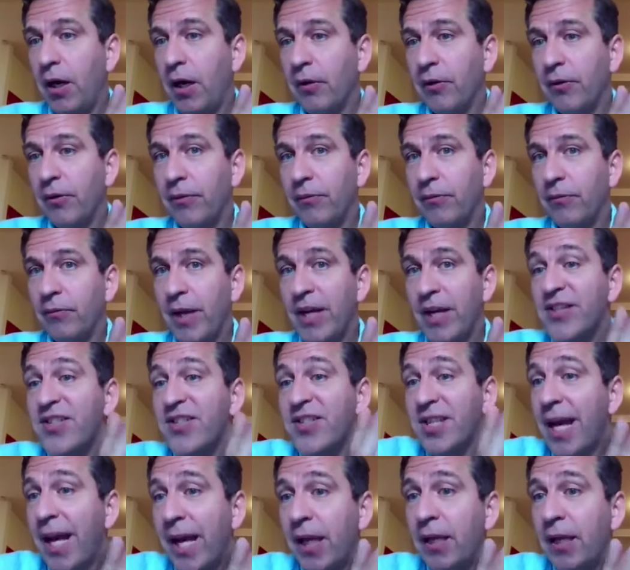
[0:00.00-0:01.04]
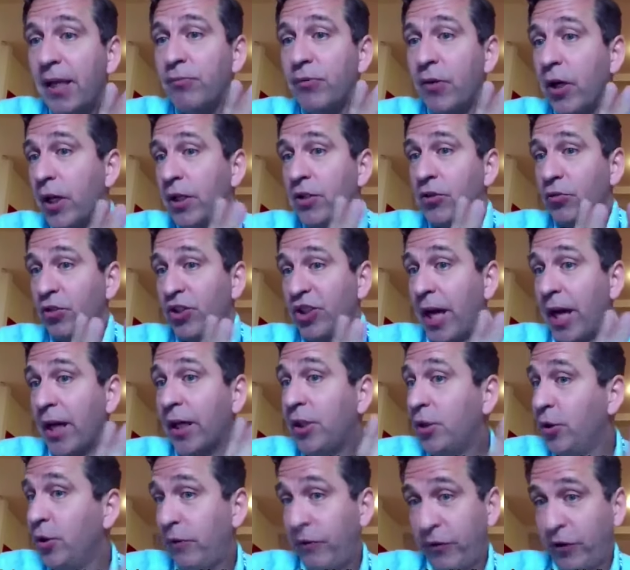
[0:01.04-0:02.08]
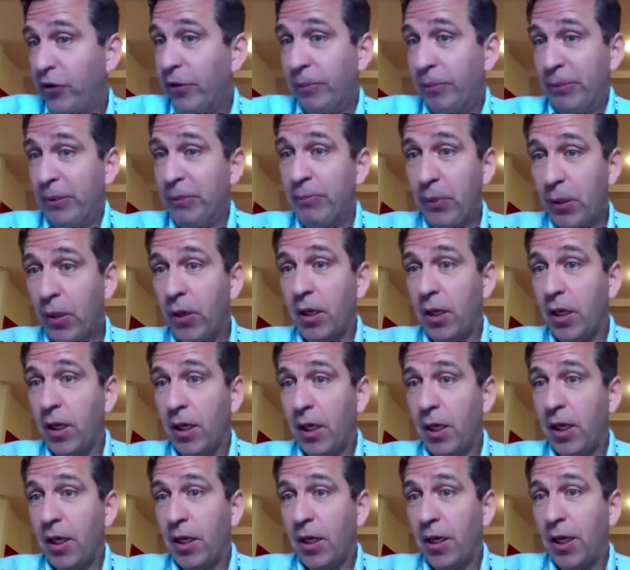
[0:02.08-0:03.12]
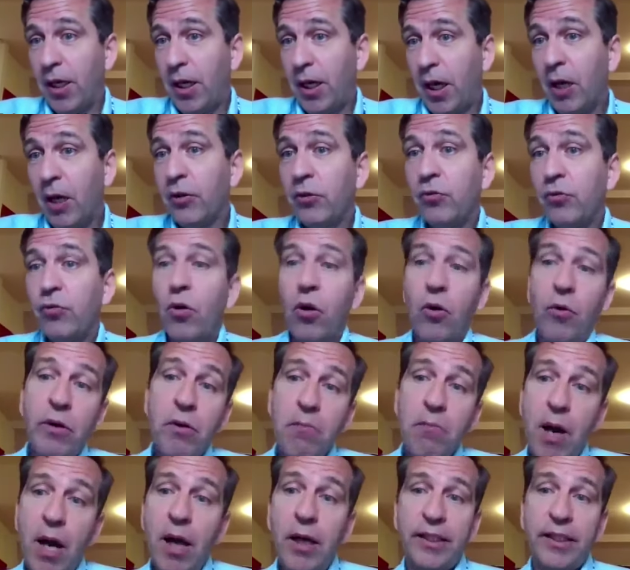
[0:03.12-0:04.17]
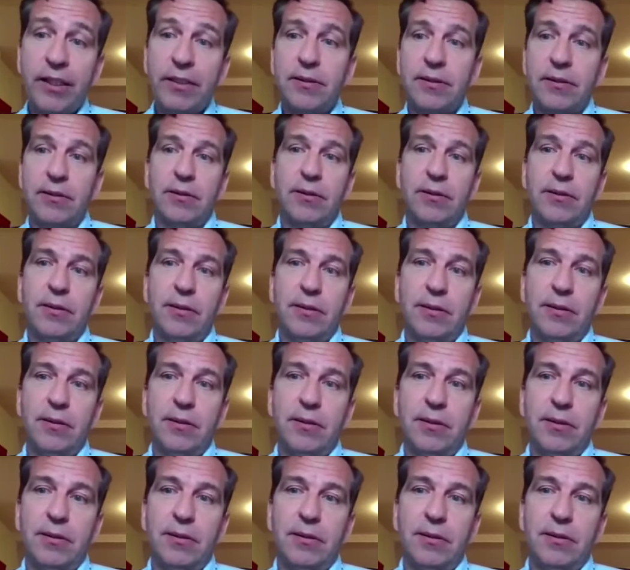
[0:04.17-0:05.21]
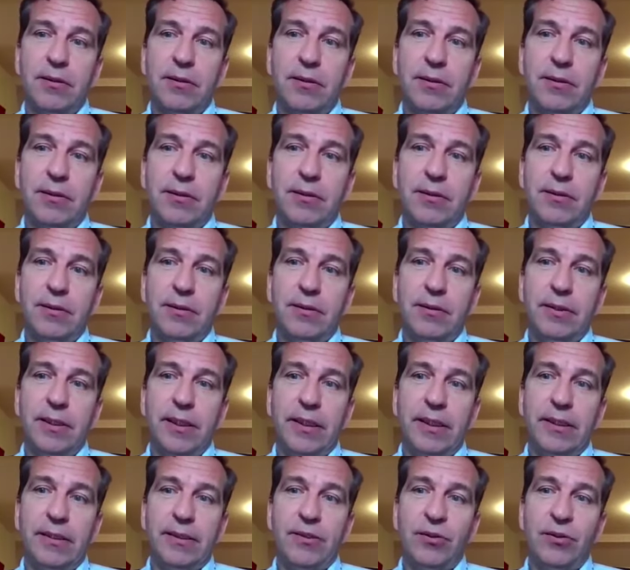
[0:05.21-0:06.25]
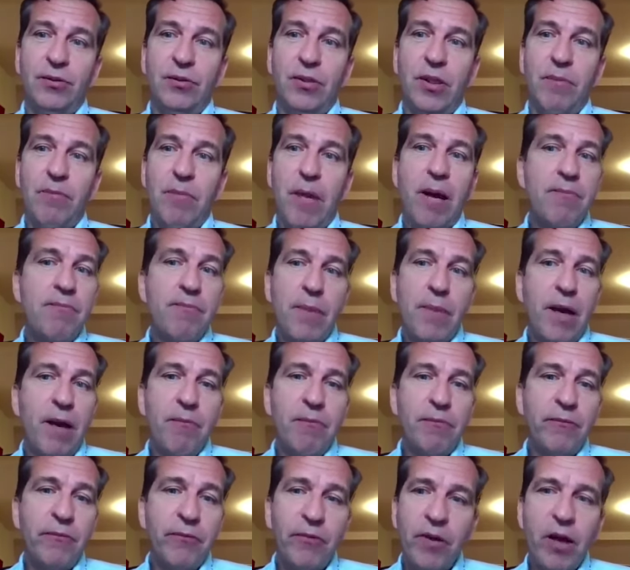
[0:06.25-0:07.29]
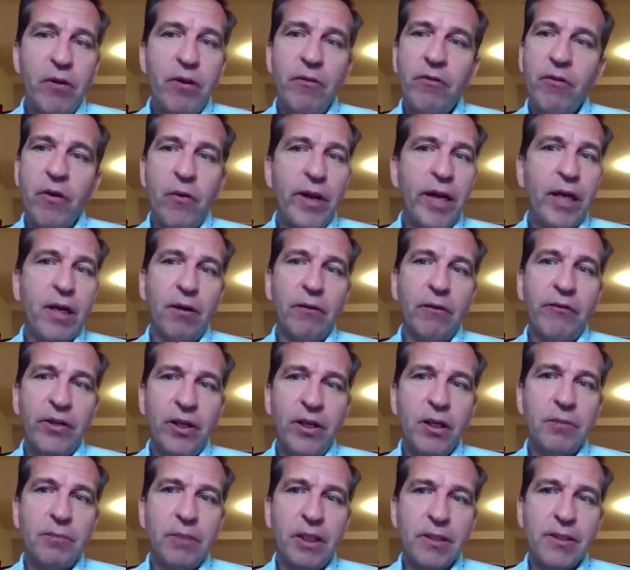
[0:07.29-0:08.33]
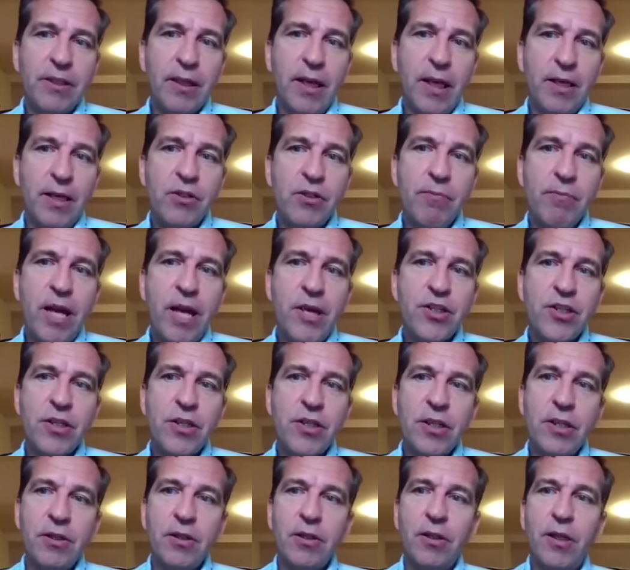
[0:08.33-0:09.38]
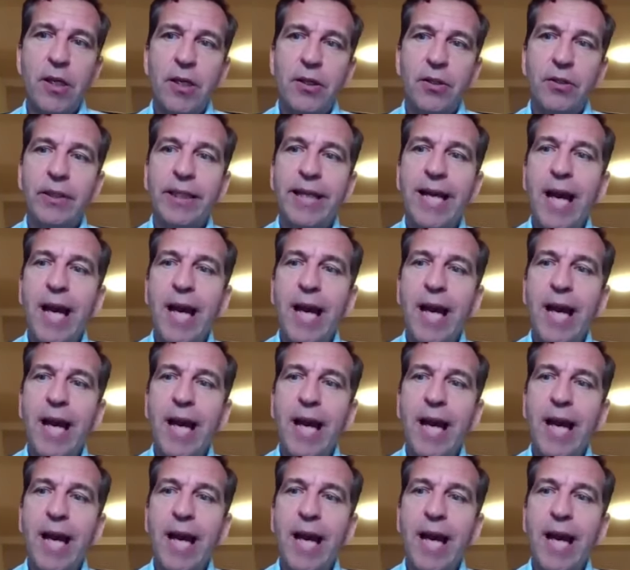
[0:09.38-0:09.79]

on we are selling products which are good for the people on a growing market. Okay, so I'm, I'm I'm very very confident because as you mentioned the, the